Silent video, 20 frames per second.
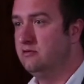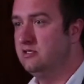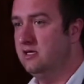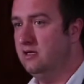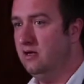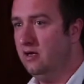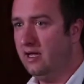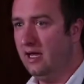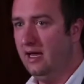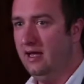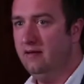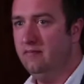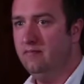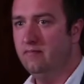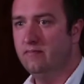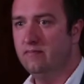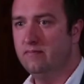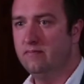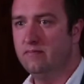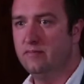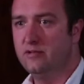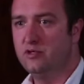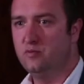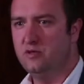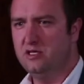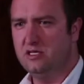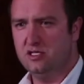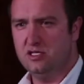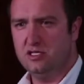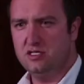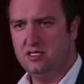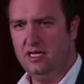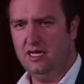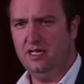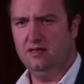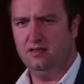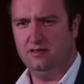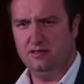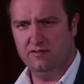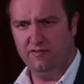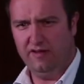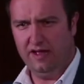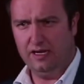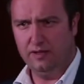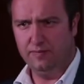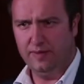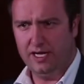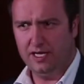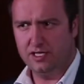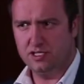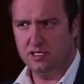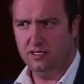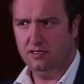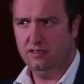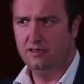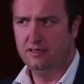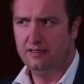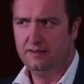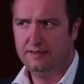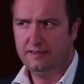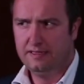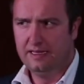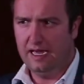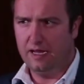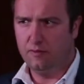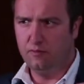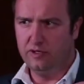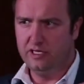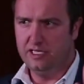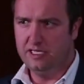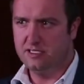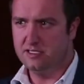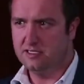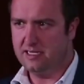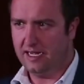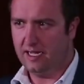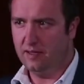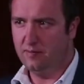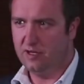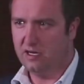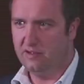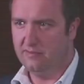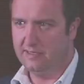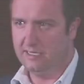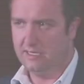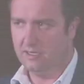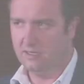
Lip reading: said, okay, but we just said it's a value manager, and we need to take a bit of a